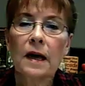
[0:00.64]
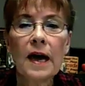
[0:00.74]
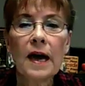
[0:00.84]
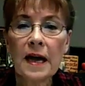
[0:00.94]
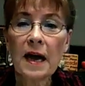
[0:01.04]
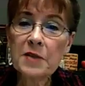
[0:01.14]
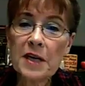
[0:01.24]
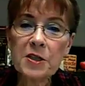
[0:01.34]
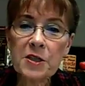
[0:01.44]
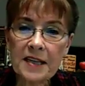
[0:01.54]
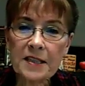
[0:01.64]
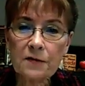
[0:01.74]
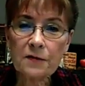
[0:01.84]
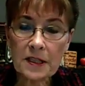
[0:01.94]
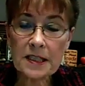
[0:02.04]
Hi, I'm Dr.
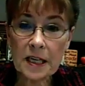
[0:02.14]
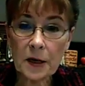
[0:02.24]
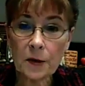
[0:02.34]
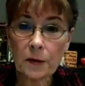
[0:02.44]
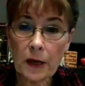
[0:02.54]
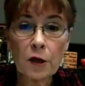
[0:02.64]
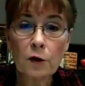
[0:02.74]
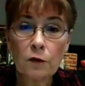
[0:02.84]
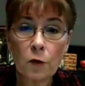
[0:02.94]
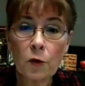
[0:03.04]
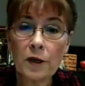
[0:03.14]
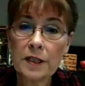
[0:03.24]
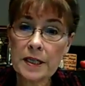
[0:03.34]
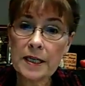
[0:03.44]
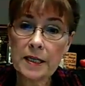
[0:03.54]
Nancy Falsetto for
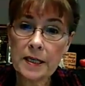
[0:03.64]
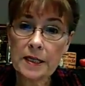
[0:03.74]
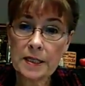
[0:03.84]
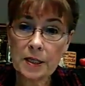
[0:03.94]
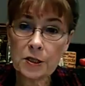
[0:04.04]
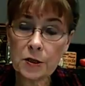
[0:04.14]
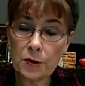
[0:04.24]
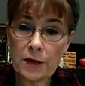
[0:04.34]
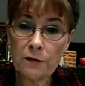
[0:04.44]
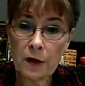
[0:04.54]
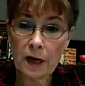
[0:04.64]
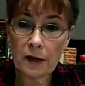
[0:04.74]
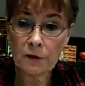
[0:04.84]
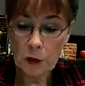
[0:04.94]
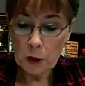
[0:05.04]
TED
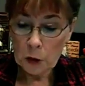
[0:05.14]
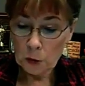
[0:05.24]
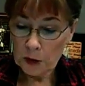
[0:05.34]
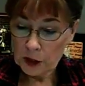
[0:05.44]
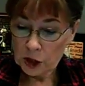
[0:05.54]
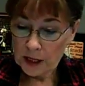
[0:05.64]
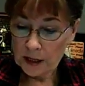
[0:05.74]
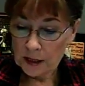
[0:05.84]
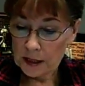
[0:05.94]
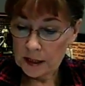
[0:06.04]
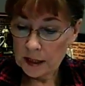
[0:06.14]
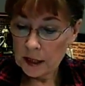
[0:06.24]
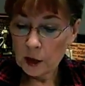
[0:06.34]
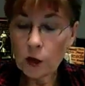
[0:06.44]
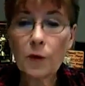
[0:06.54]
635, which is
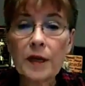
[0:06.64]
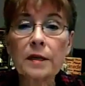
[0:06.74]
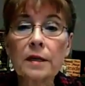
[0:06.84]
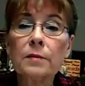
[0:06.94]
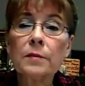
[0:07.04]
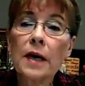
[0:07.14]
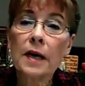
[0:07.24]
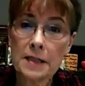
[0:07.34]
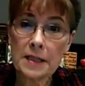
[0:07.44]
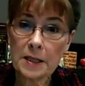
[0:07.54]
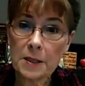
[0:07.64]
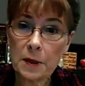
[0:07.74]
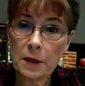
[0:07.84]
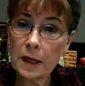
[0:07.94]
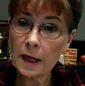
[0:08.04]
curriculum,
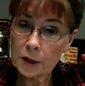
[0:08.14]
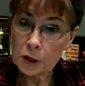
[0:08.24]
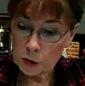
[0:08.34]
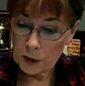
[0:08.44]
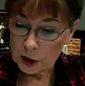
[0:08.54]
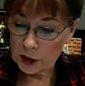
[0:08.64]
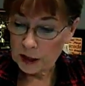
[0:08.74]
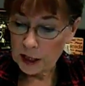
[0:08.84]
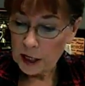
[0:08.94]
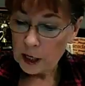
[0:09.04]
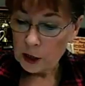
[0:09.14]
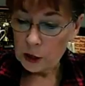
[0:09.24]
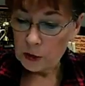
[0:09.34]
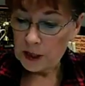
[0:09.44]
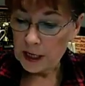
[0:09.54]
assessment, and instruction
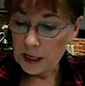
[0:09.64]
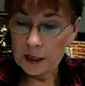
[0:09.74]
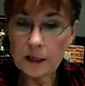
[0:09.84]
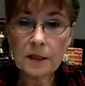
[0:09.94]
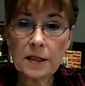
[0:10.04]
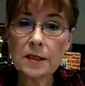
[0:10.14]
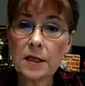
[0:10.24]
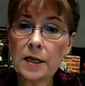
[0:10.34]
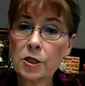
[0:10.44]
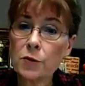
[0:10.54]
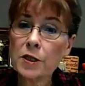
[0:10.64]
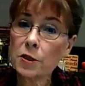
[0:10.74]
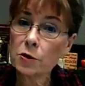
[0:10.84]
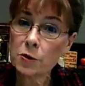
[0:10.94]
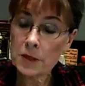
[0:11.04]
using the history,
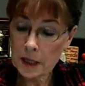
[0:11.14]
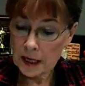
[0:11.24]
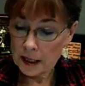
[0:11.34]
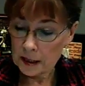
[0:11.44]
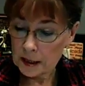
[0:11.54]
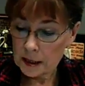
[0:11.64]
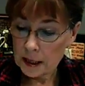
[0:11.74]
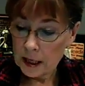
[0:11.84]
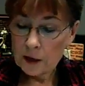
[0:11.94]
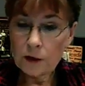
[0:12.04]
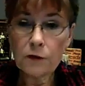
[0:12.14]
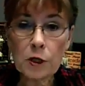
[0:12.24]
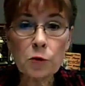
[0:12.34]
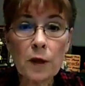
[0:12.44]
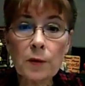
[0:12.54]
social science, the
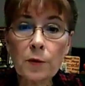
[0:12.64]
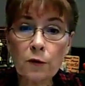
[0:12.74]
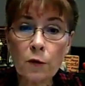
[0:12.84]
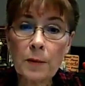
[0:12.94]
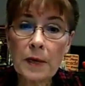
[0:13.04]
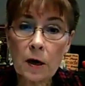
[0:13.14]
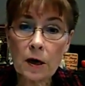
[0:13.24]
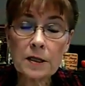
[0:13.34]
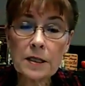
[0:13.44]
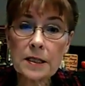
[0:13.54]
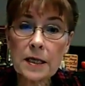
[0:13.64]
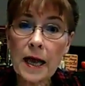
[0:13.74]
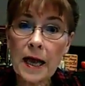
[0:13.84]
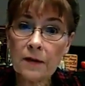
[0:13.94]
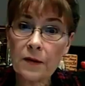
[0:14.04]
visual and performing arts,
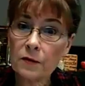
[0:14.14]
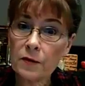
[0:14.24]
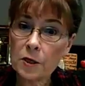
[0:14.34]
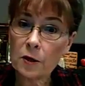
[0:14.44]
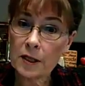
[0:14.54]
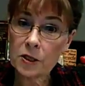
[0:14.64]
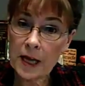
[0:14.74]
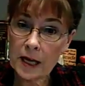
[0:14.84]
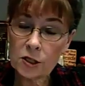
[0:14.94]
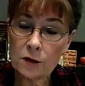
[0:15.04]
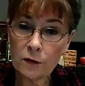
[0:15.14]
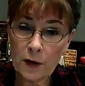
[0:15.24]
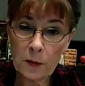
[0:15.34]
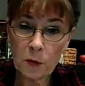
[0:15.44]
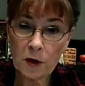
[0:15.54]
and the physical education
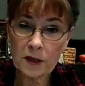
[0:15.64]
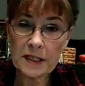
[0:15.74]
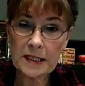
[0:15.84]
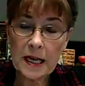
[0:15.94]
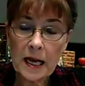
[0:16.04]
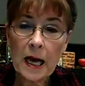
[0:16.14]
frameworks.